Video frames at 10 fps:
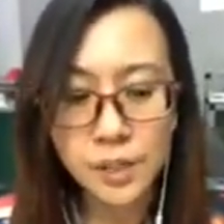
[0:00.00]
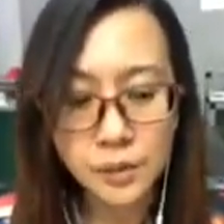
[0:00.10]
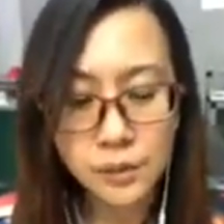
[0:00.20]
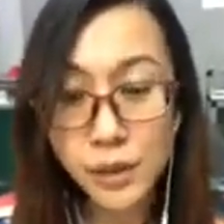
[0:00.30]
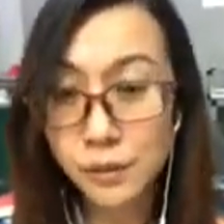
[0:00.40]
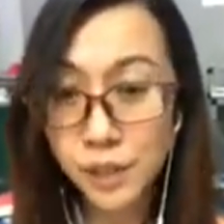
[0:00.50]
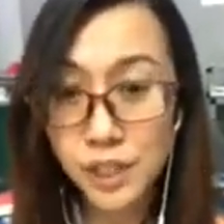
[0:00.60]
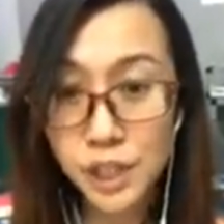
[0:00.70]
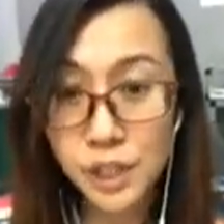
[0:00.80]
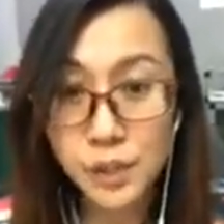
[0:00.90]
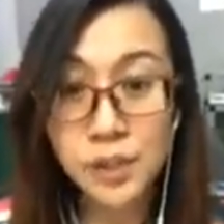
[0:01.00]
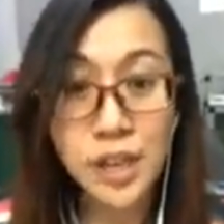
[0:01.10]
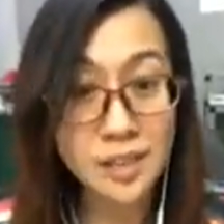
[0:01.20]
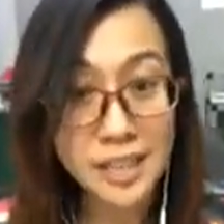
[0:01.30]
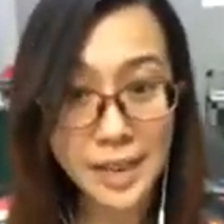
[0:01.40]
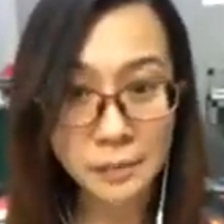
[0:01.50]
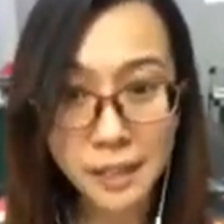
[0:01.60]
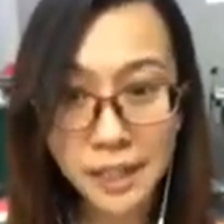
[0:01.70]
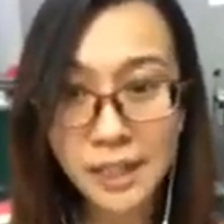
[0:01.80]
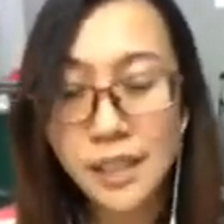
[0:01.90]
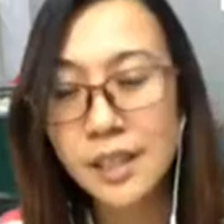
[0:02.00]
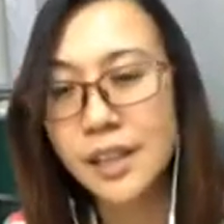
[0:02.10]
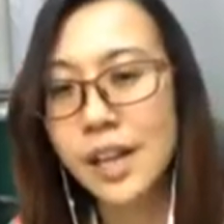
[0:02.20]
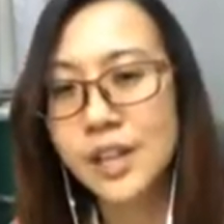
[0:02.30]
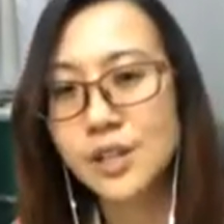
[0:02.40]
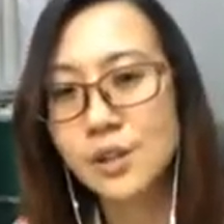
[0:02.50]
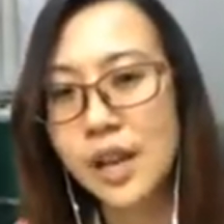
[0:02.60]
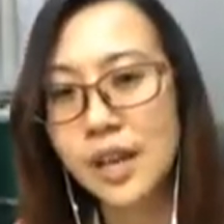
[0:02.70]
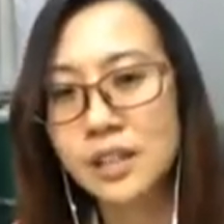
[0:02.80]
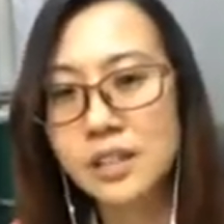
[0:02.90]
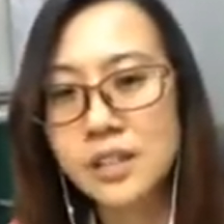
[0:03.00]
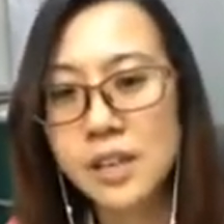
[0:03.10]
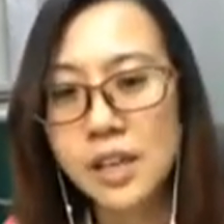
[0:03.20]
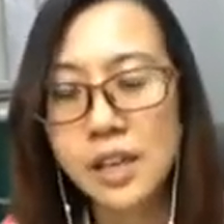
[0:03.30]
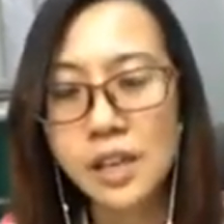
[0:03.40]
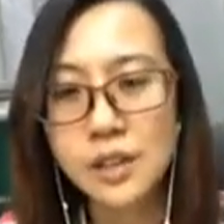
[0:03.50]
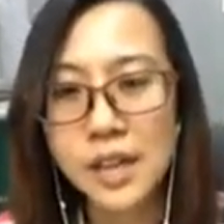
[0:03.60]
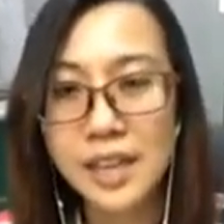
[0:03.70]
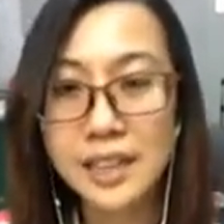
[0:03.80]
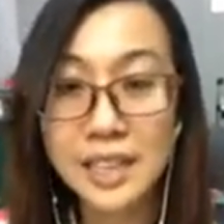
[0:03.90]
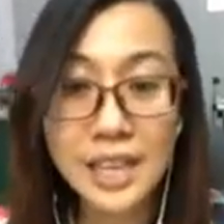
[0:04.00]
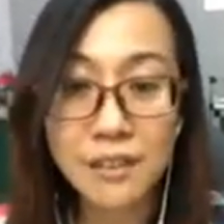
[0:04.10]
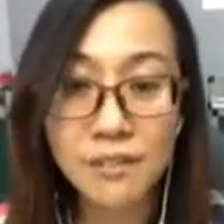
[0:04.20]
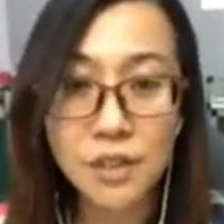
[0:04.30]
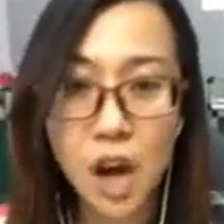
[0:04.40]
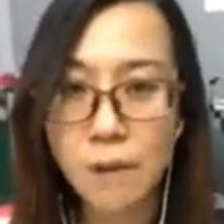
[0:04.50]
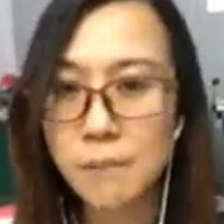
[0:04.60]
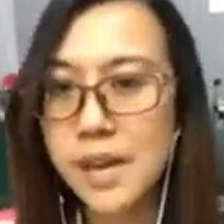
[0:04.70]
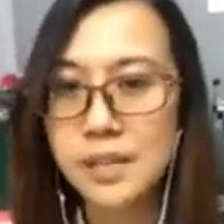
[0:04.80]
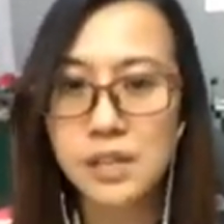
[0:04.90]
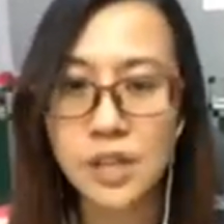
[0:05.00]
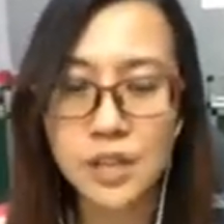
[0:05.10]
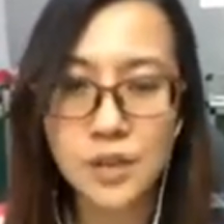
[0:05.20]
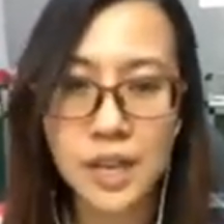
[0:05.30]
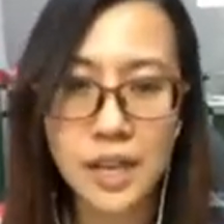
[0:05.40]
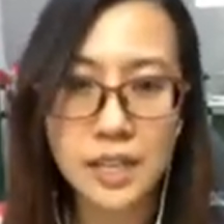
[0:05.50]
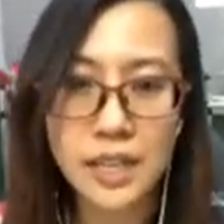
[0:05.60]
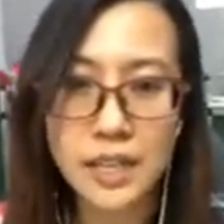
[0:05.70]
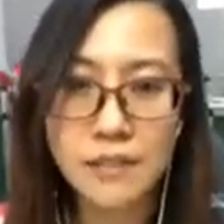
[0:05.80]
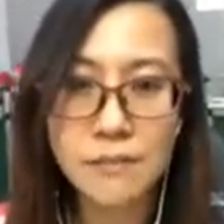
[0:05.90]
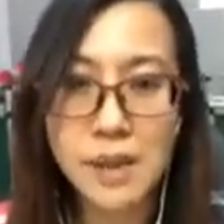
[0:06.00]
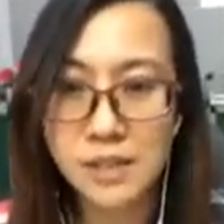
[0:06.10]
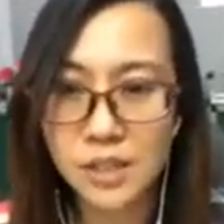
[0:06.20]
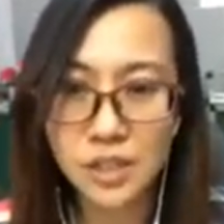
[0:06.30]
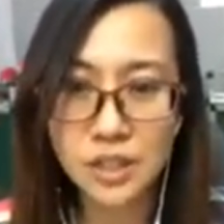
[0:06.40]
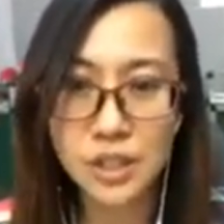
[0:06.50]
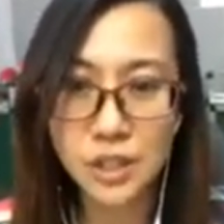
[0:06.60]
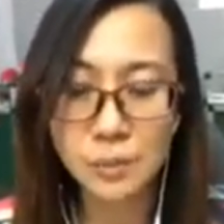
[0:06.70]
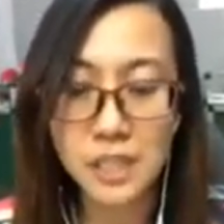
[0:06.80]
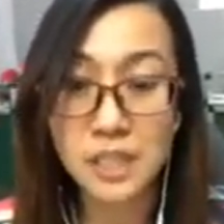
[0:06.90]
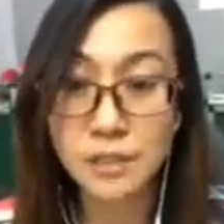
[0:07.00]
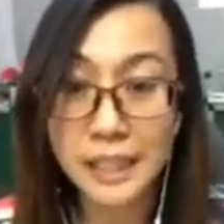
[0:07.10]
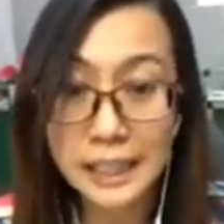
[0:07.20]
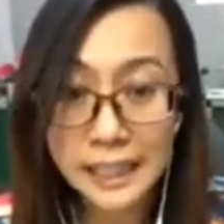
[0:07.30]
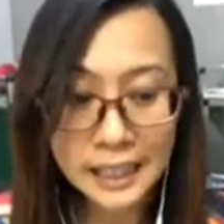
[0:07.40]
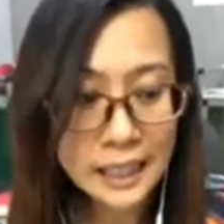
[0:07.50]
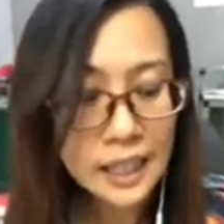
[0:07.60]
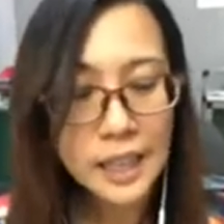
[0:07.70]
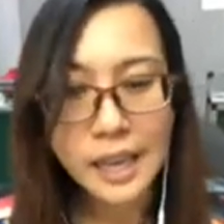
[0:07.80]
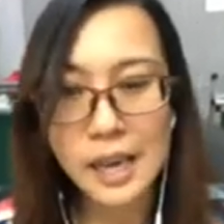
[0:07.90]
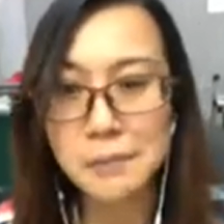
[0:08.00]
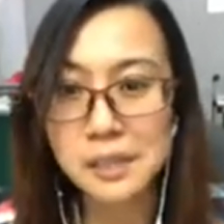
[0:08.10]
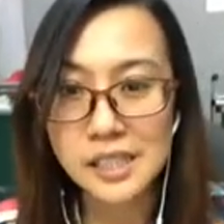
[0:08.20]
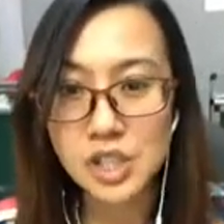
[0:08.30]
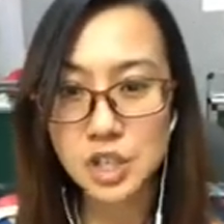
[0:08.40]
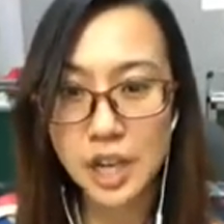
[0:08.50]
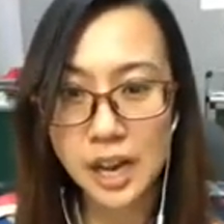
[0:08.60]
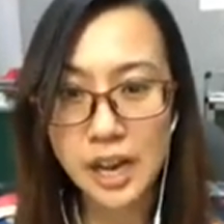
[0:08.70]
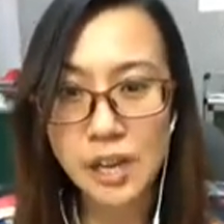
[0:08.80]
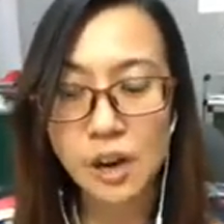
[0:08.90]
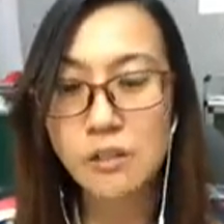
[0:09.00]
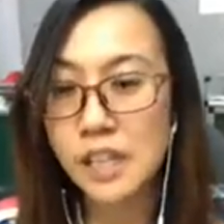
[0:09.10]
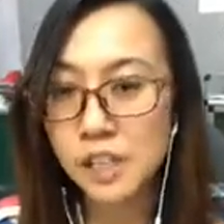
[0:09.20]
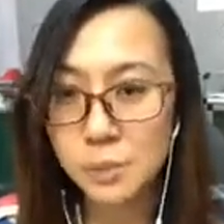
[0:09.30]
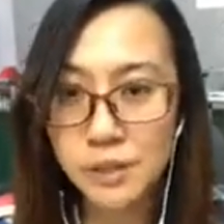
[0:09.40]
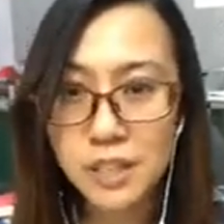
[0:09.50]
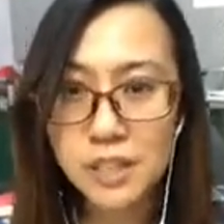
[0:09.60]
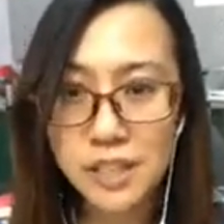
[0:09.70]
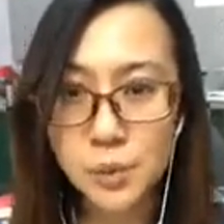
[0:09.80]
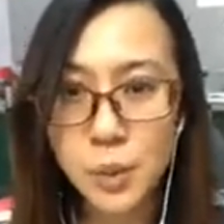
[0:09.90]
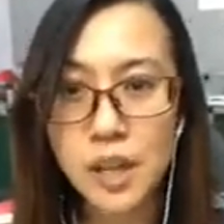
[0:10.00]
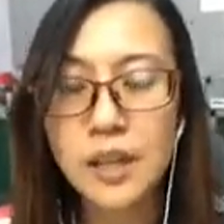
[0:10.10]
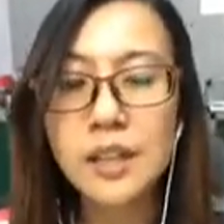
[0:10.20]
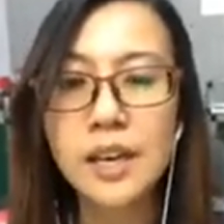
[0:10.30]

feel free to contact me, and you can leave comments or you can leave messages to me directly, and please share your own experience as well.